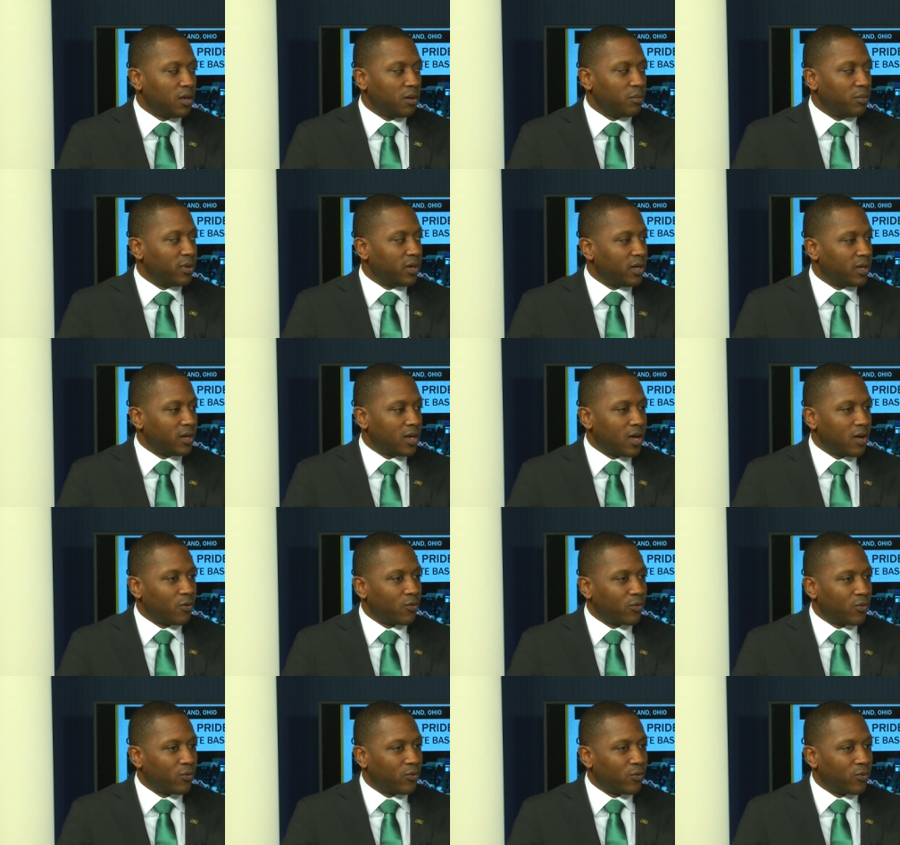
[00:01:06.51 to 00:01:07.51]
But
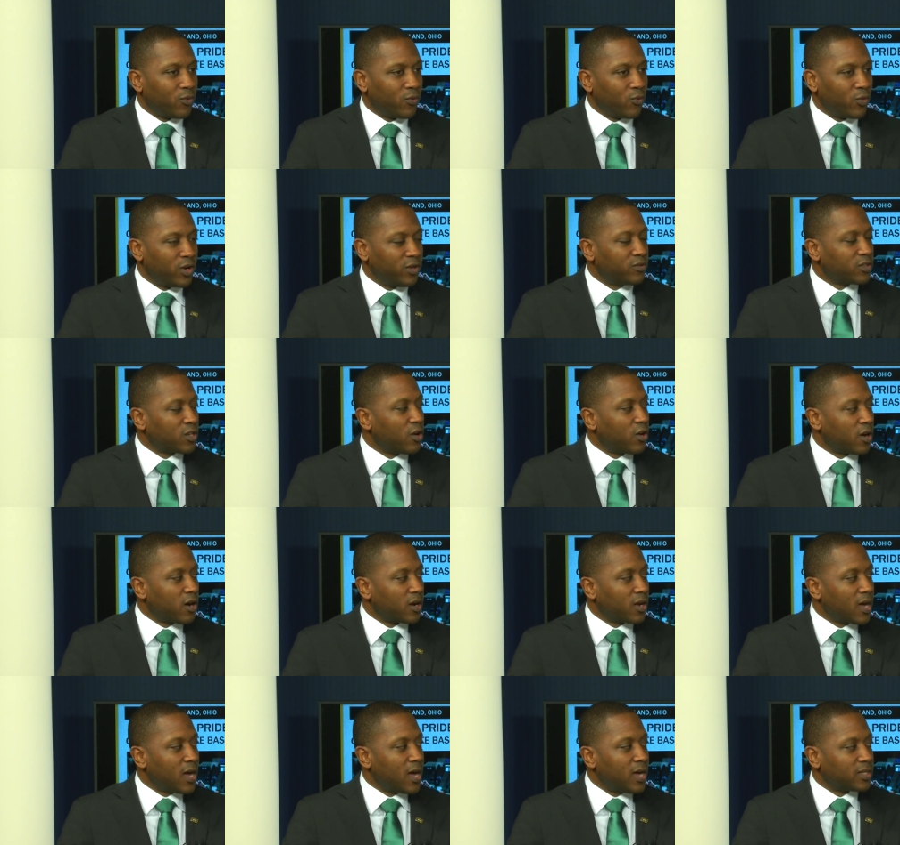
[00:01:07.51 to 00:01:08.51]
we've taught
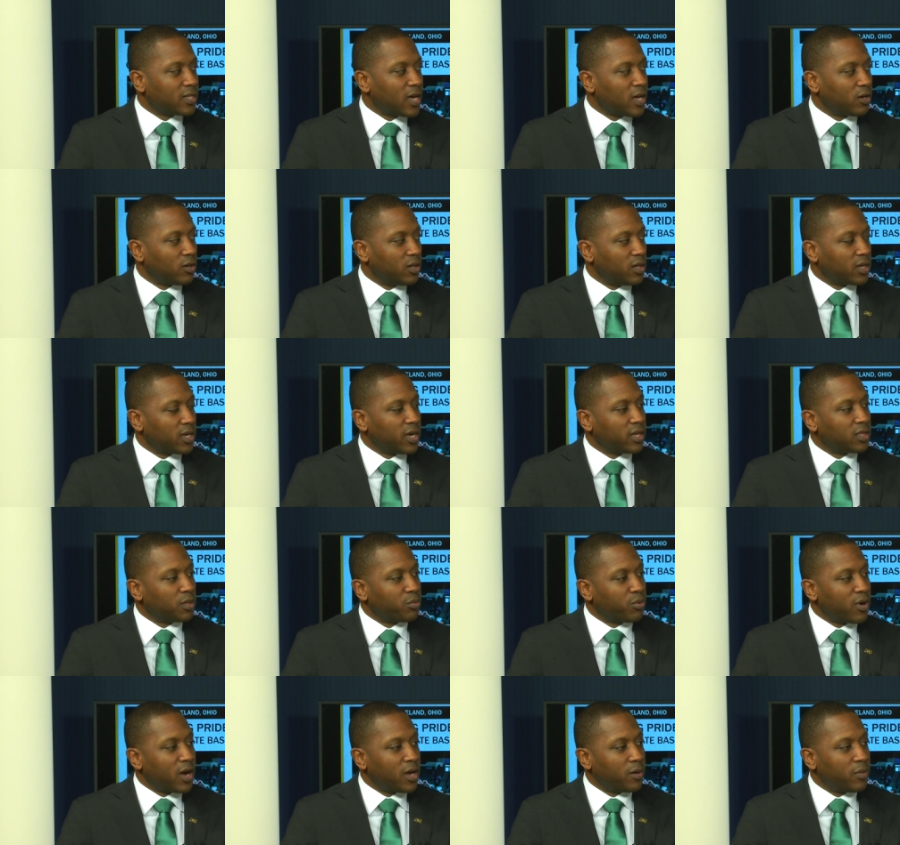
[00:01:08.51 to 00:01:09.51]
our guys how to look at the
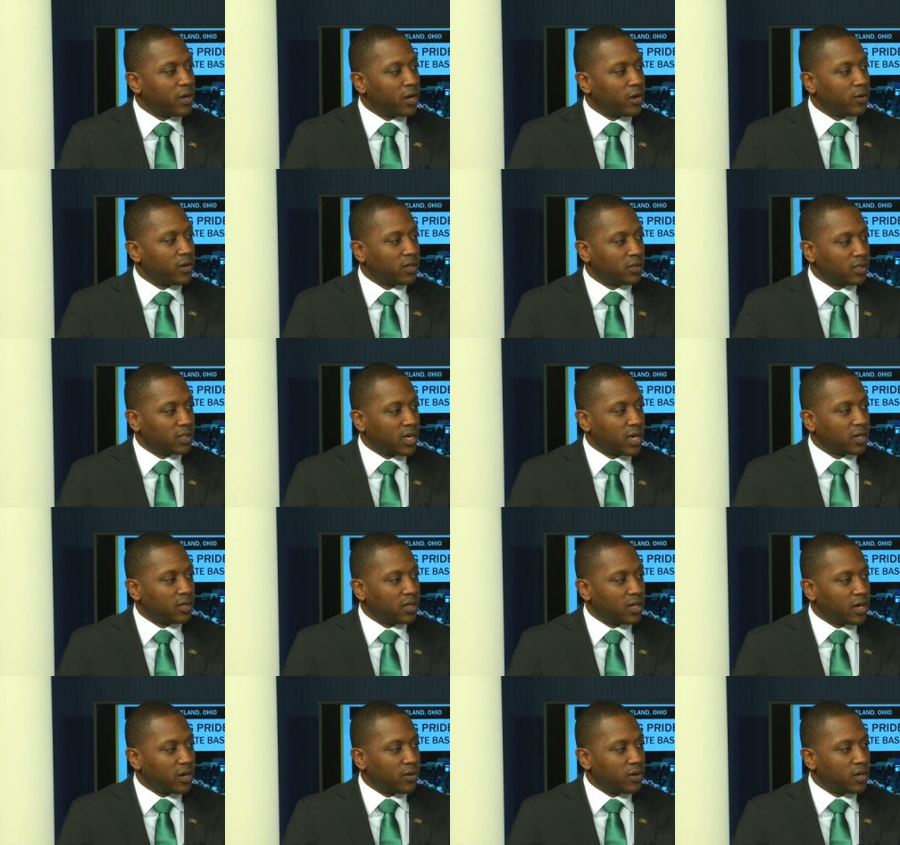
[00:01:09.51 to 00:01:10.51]
primary and
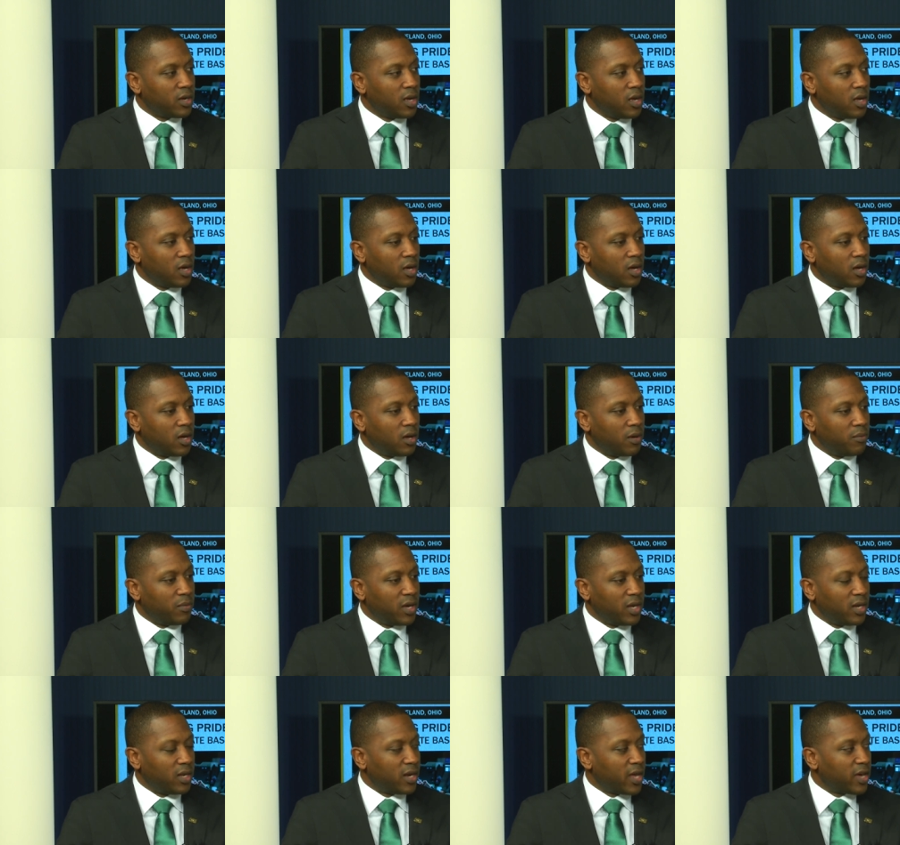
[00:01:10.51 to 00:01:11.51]
secondary,
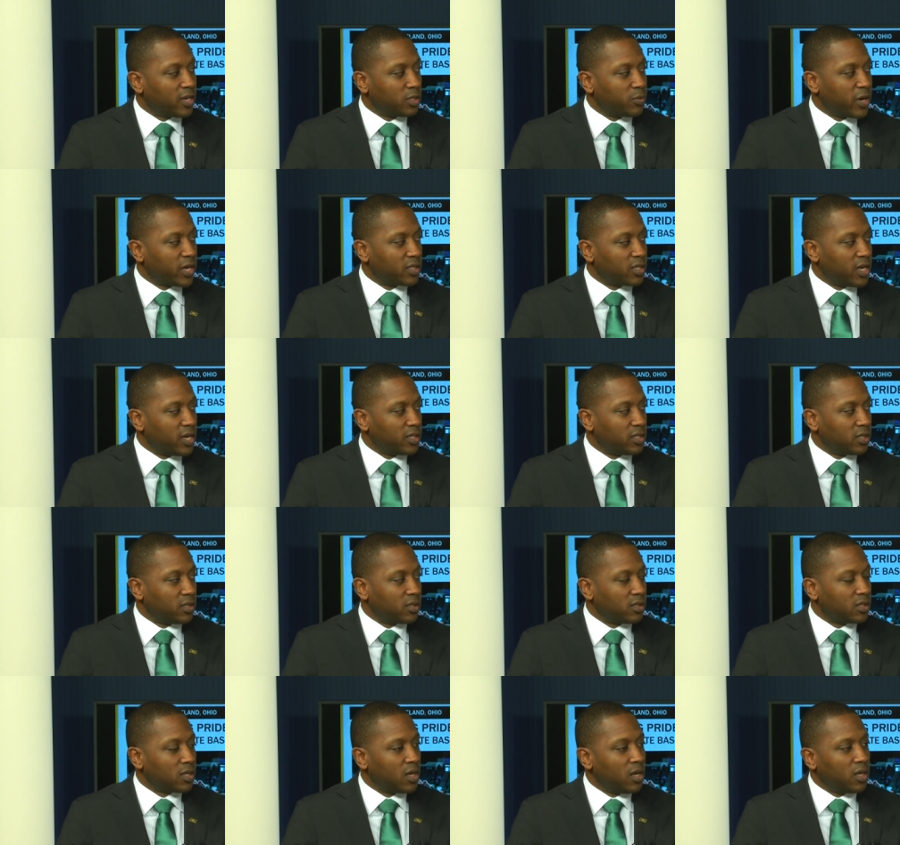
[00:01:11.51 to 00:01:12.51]
meaning
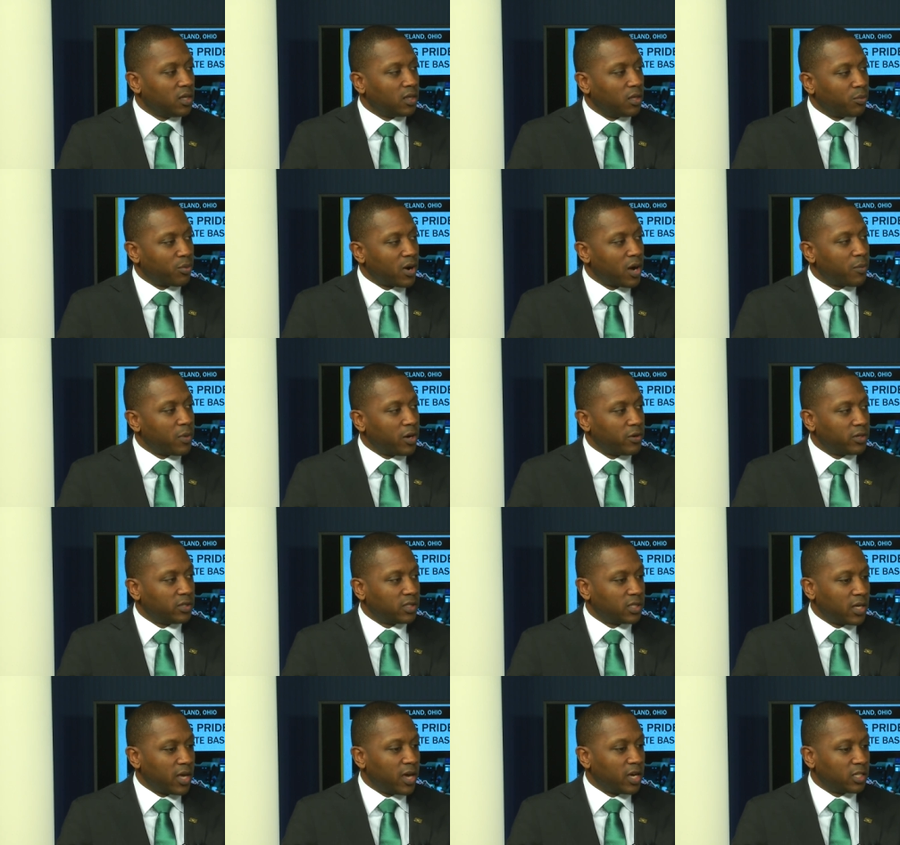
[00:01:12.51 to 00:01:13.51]
expectations. The primary
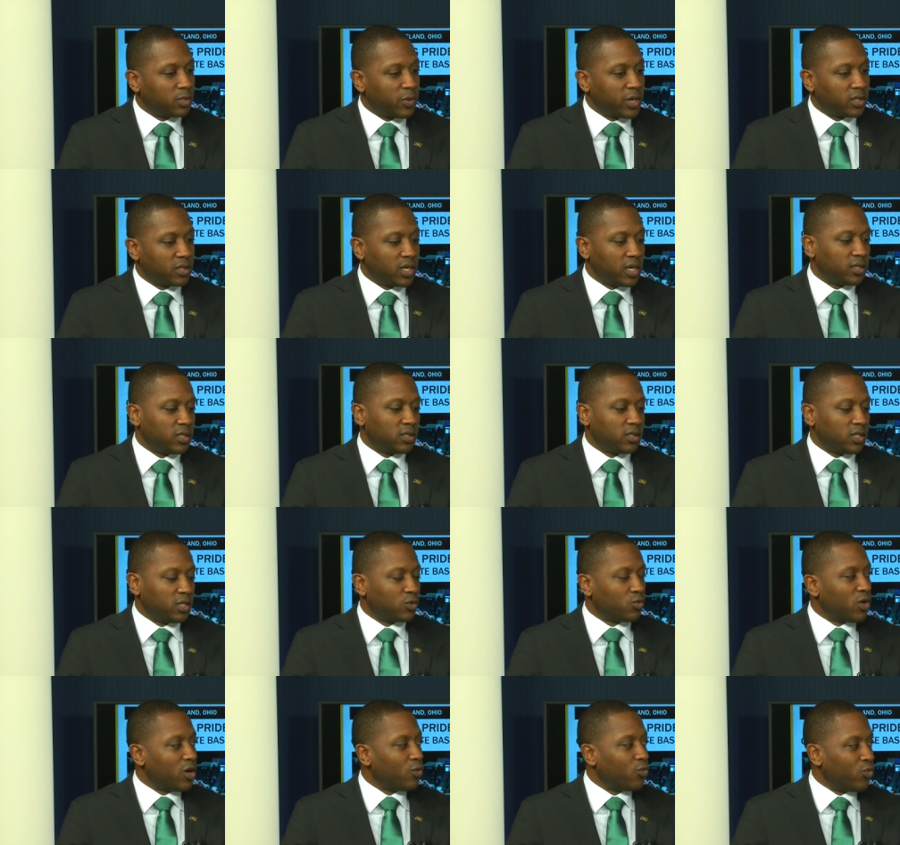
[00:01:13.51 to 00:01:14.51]
expectations
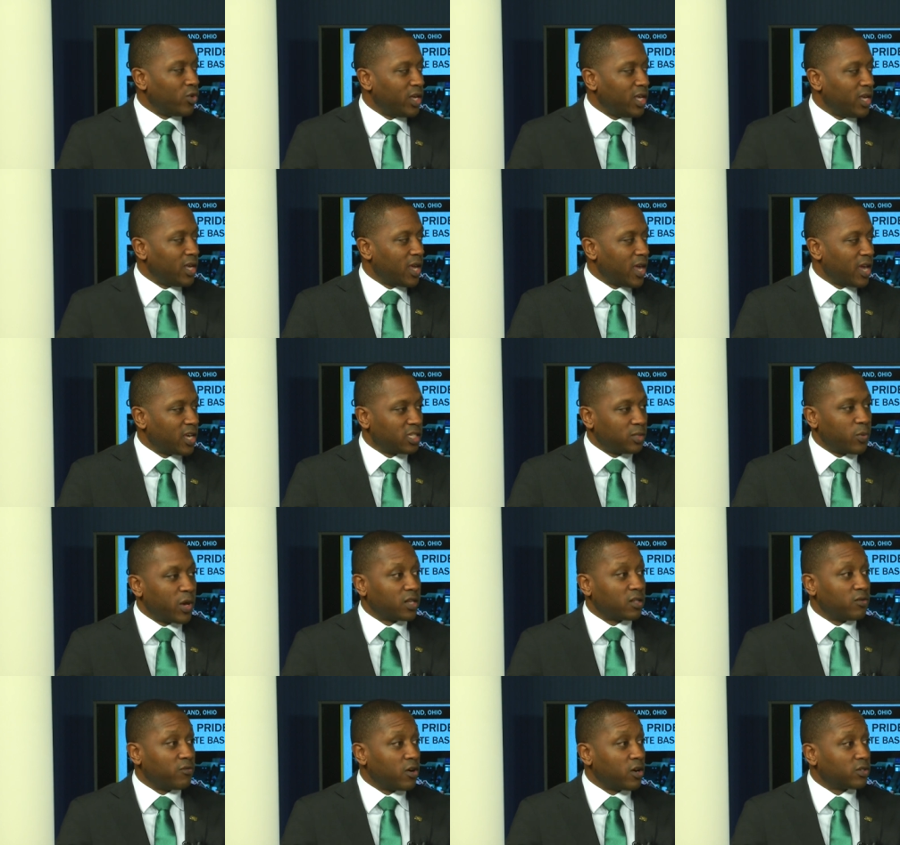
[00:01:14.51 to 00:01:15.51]
is what we
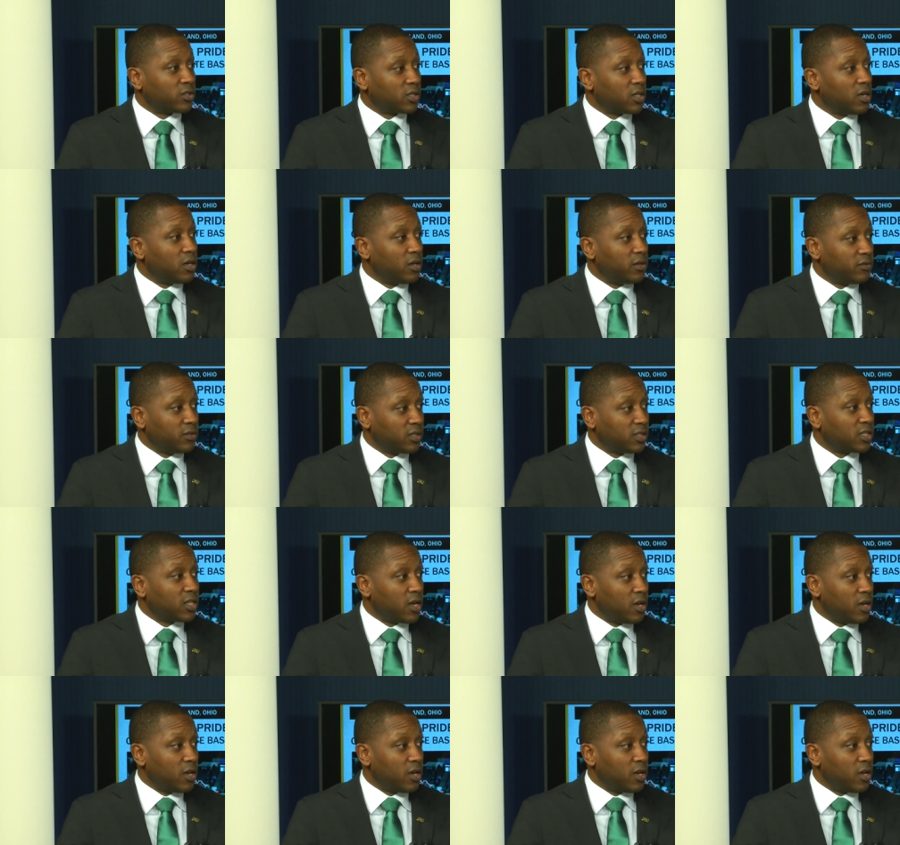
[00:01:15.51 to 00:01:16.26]
expect of ourselves.